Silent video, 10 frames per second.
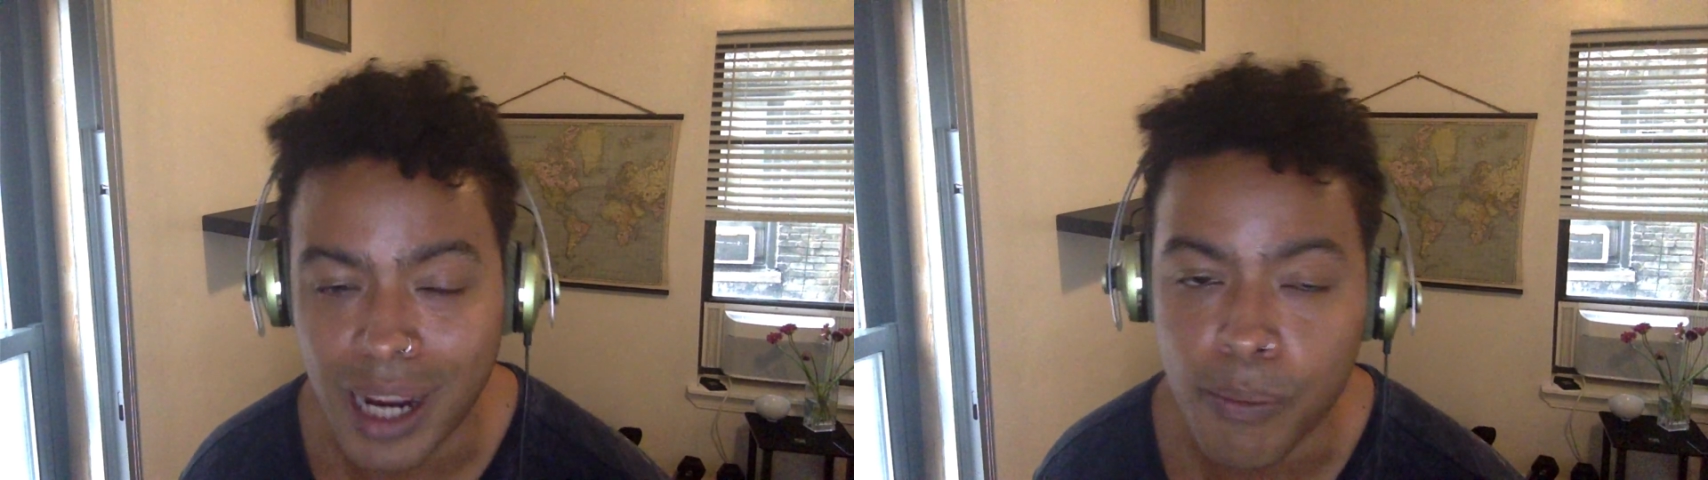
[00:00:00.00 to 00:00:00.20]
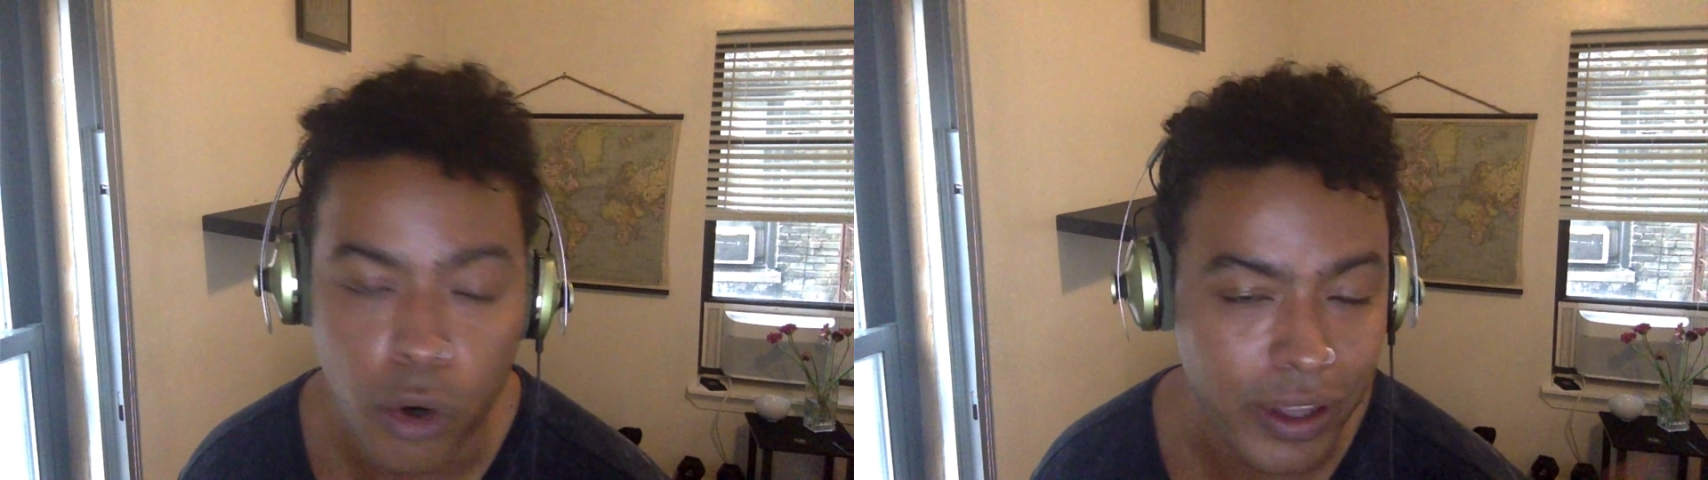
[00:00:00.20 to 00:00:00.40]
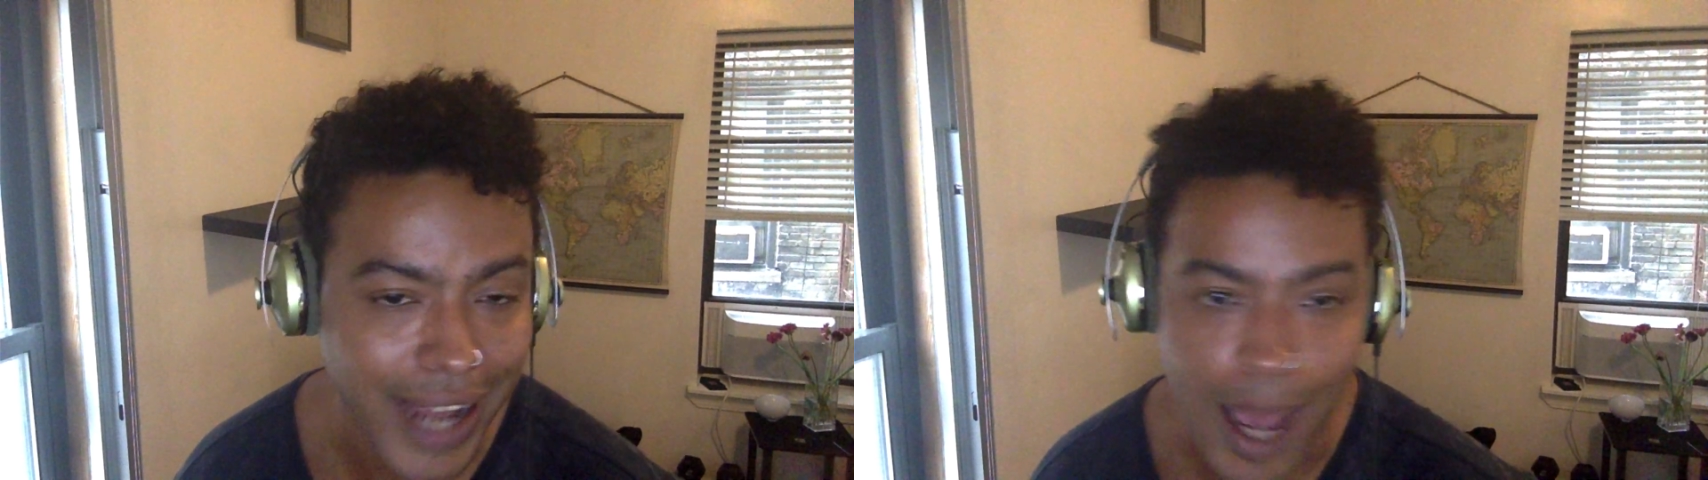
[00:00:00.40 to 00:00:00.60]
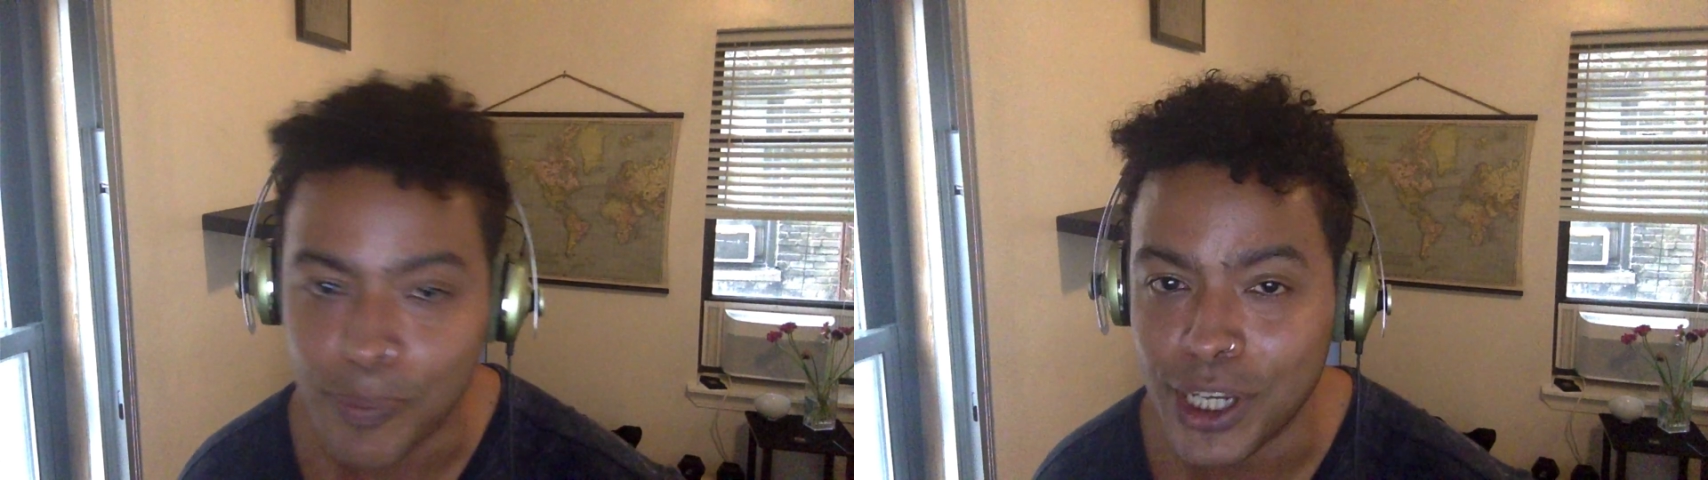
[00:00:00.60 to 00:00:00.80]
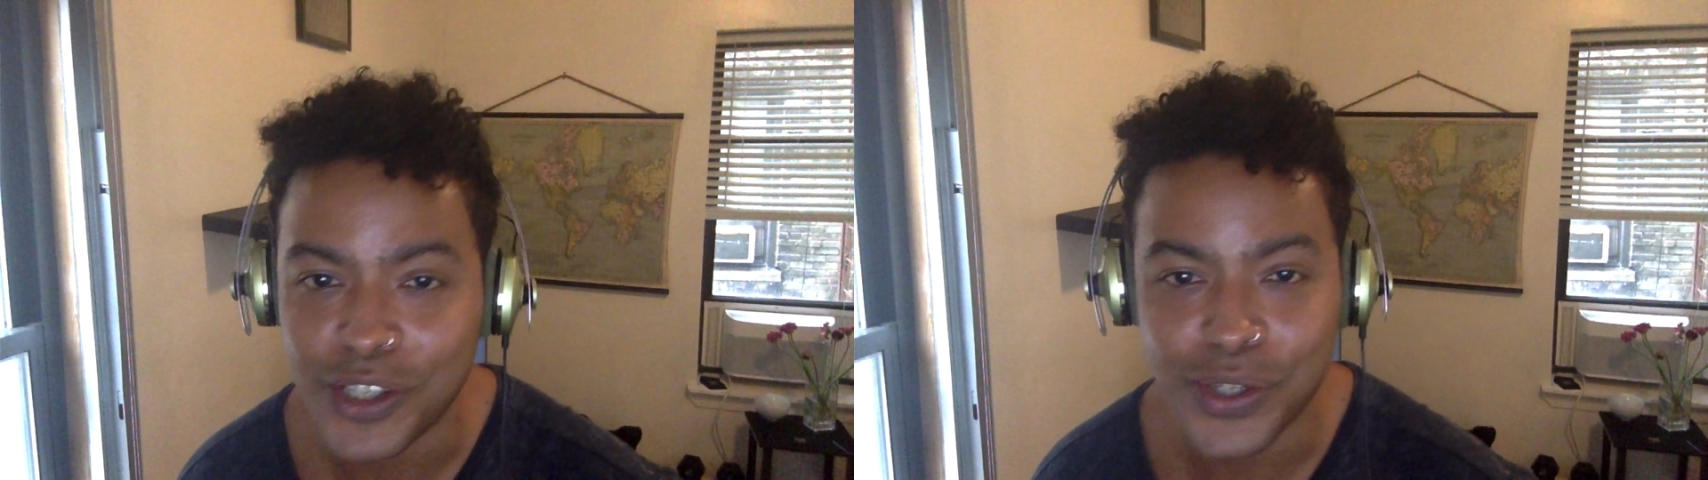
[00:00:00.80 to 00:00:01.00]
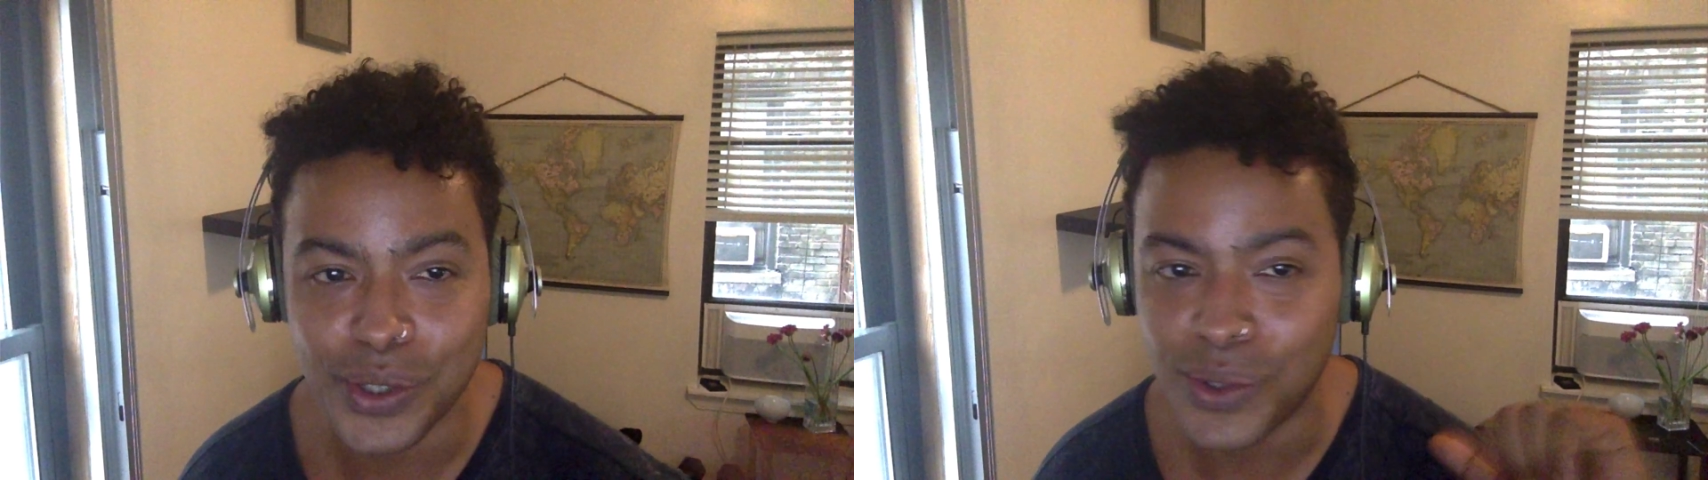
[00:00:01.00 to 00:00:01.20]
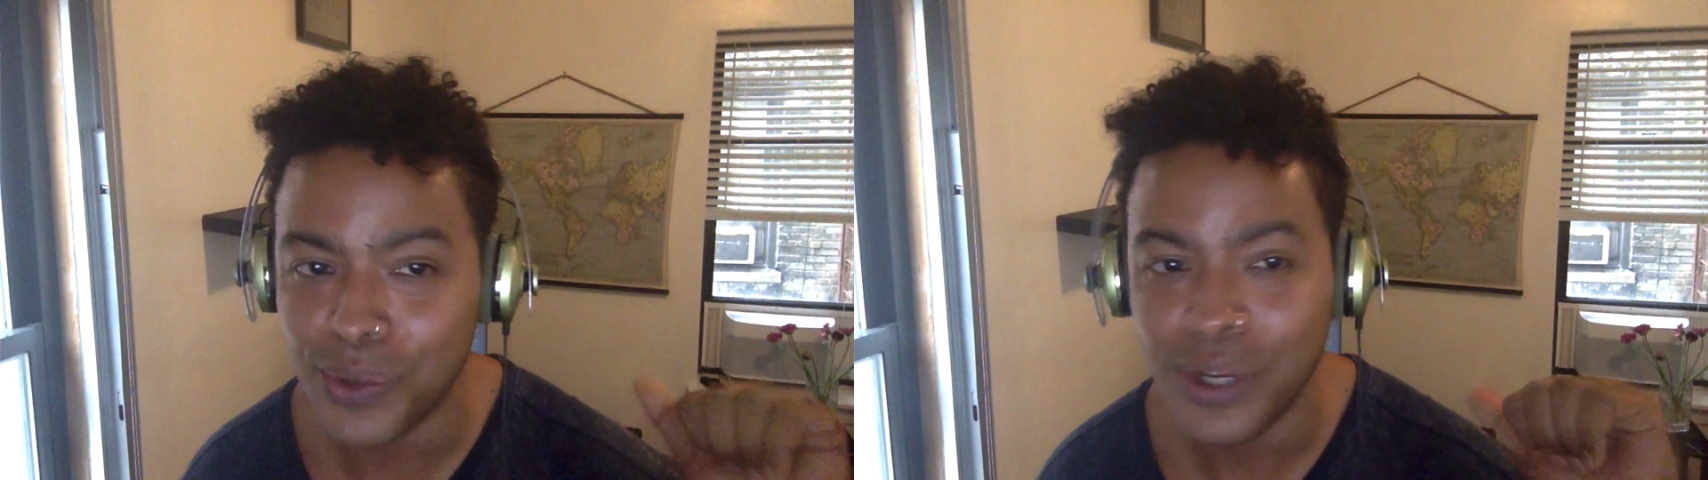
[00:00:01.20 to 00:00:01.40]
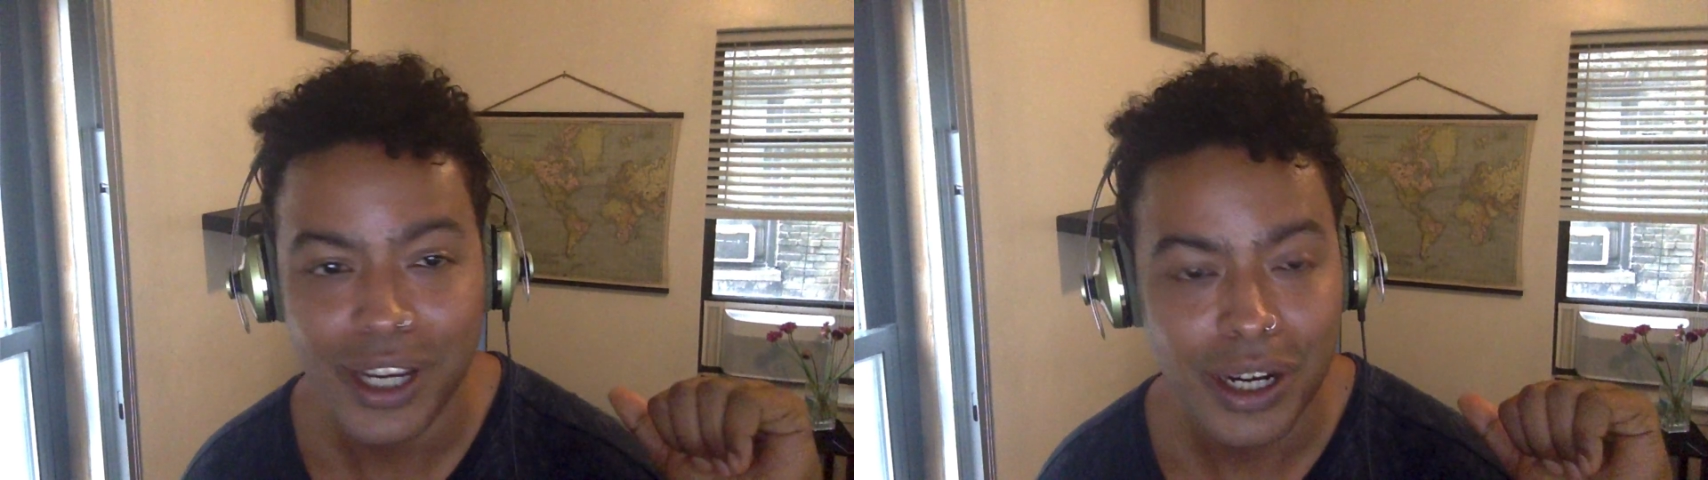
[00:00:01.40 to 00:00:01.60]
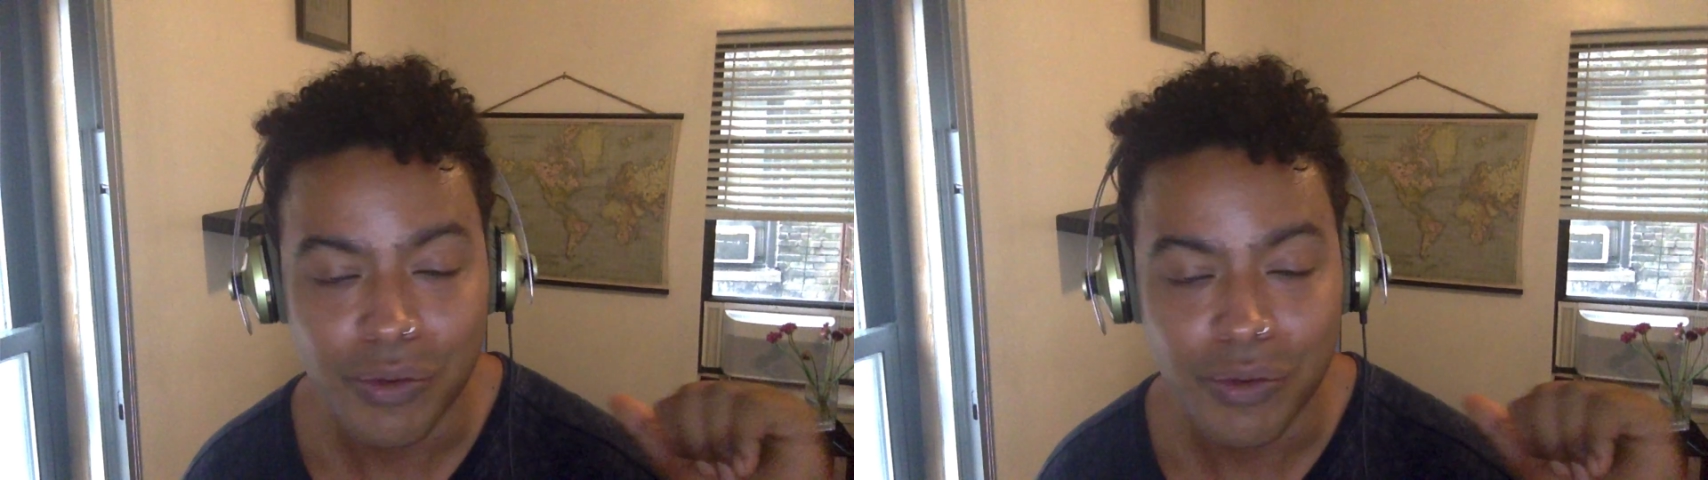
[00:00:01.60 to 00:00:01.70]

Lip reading: I'm more than happy to